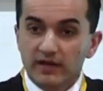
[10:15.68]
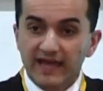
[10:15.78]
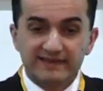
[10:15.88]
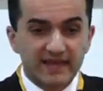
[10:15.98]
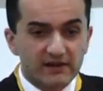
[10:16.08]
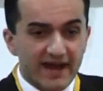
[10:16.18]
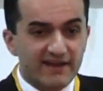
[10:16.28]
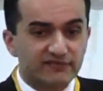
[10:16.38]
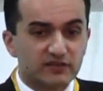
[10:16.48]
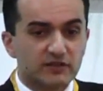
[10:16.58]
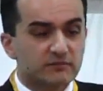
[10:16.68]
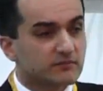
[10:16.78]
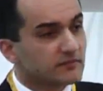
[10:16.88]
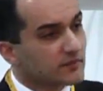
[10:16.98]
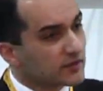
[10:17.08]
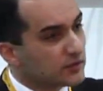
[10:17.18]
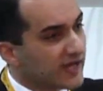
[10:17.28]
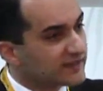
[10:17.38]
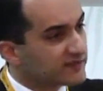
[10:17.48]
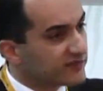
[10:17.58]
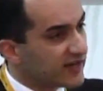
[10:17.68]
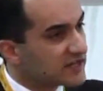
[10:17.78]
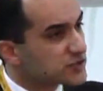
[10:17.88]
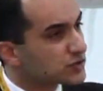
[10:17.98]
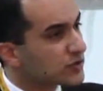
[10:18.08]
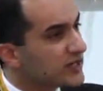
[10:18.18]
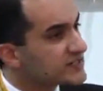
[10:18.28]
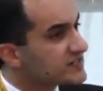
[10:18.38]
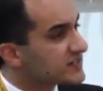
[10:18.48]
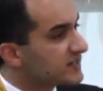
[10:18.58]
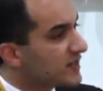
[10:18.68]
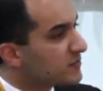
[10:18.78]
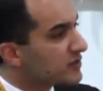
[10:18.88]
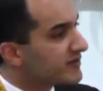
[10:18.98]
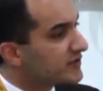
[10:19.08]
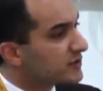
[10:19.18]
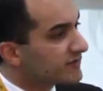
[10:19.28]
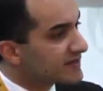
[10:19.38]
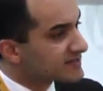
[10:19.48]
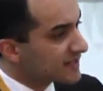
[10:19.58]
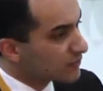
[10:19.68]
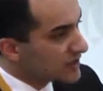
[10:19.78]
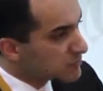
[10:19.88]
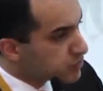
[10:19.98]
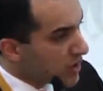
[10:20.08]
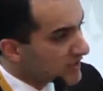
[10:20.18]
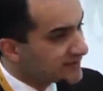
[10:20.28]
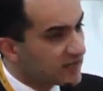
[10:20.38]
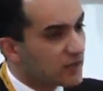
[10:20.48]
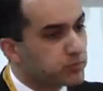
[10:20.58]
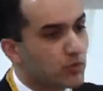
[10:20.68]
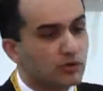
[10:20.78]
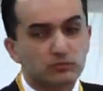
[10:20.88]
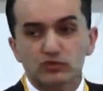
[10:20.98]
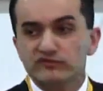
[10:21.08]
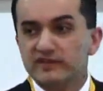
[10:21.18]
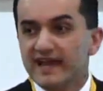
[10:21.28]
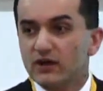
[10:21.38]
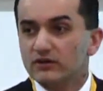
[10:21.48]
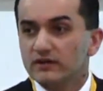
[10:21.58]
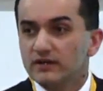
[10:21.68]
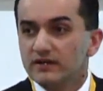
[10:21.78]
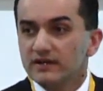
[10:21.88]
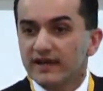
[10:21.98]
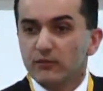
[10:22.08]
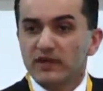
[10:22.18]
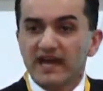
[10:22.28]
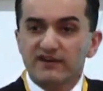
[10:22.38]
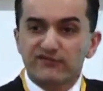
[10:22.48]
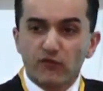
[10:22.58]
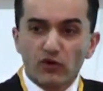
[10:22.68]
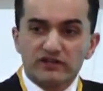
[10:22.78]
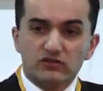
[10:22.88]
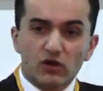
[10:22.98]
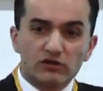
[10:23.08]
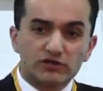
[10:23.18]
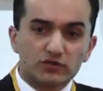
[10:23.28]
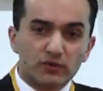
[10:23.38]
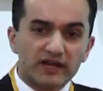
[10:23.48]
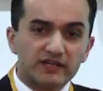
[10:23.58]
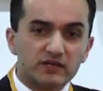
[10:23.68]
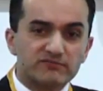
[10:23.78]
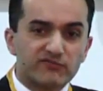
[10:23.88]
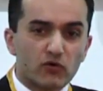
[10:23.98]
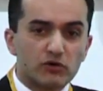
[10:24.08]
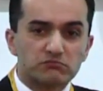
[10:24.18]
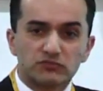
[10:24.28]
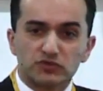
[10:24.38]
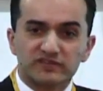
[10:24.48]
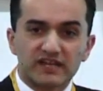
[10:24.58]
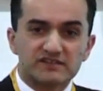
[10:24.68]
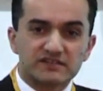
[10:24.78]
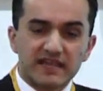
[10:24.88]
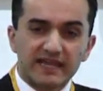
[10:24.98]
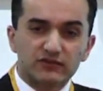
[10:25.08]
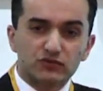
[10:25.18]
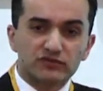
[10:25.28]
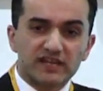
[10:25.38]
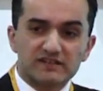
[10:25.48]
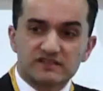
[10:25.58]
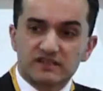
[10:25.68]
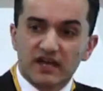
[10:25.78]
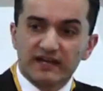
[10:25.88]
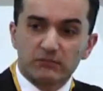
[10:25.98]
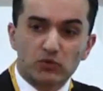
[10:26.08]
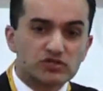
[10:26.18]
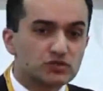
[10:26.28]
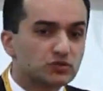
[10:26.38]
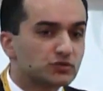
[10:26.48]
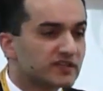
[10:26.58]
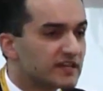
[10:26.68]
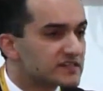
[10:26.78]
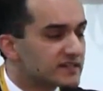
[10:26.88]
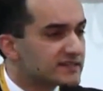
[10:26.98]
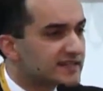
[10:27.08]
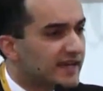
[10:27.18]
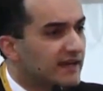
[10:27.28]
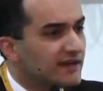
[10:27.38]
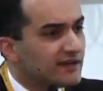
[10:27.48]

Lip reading: And thereafter, you had the financial crisis and a number of other events that really brought that upward move down. And we had $40 uranium for 2008, 2009, and most of 2010.